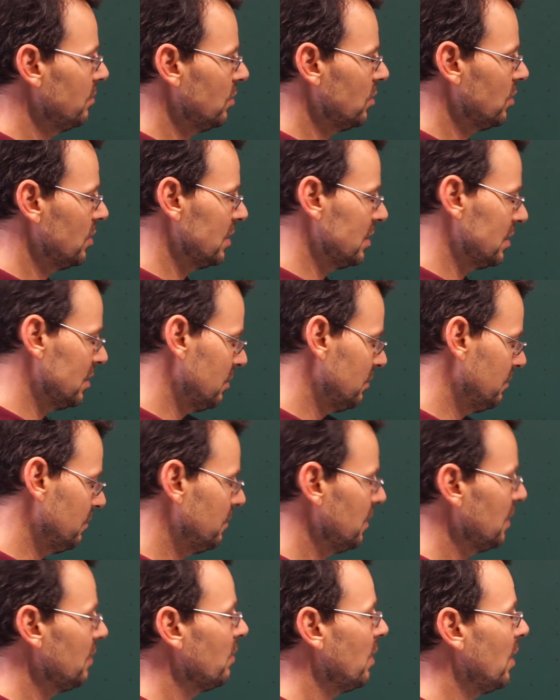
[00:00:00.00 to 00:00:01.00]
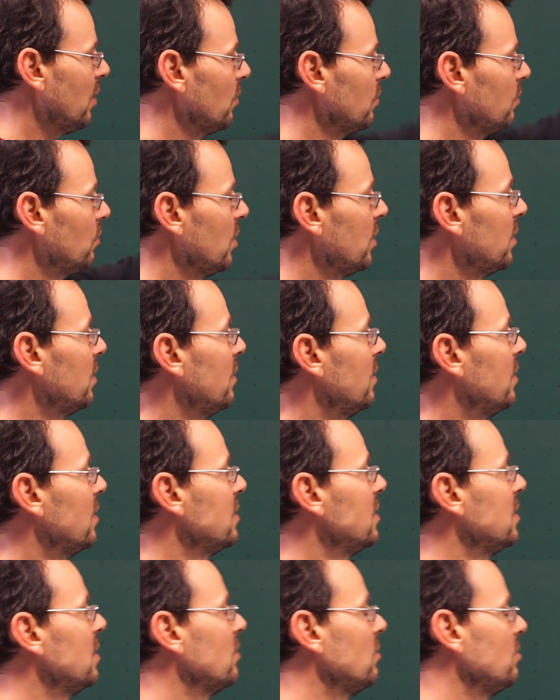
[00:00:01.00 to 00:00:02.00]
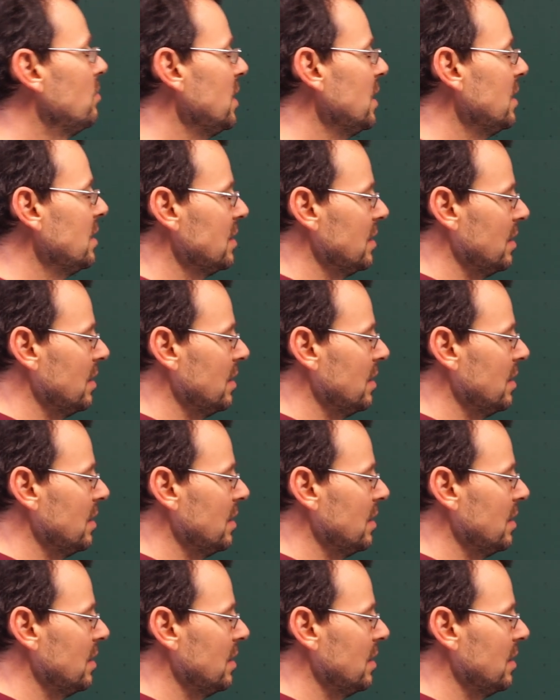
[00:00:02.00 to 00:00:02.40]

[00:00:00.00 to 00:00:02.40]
just figure out what this here means